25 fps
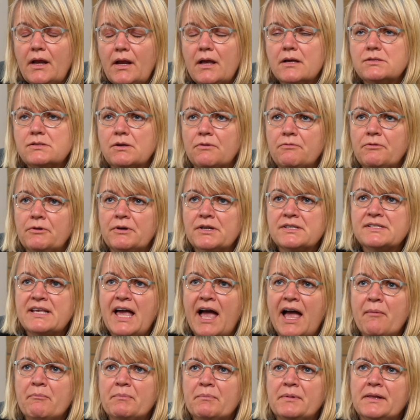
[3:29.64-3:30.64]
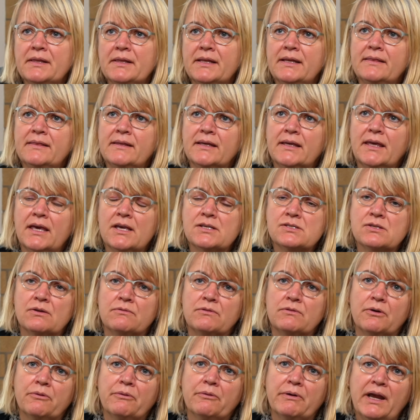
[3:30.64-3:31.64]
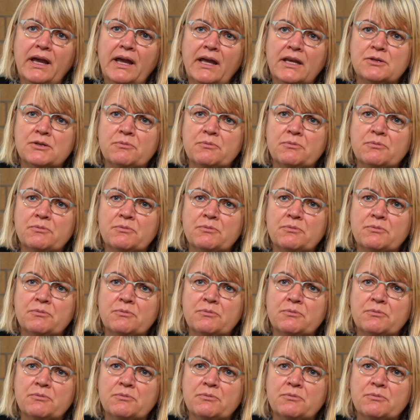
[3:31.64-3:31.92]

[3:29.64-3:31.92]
So, for example, in the case of Ukraine,